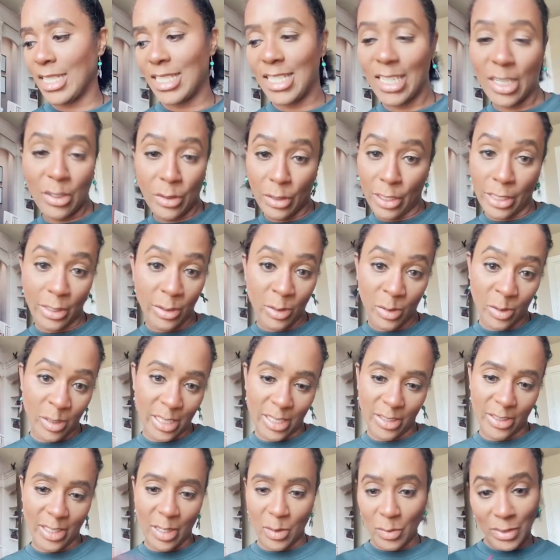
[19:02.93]
that's neither here
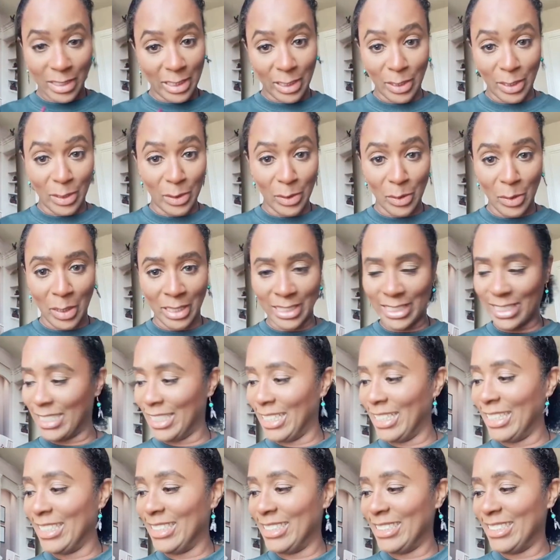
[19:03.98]
nor there. That wasn't your
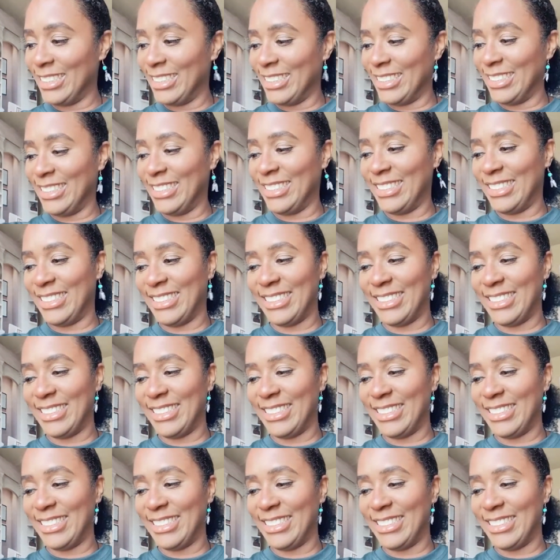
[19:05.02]
question.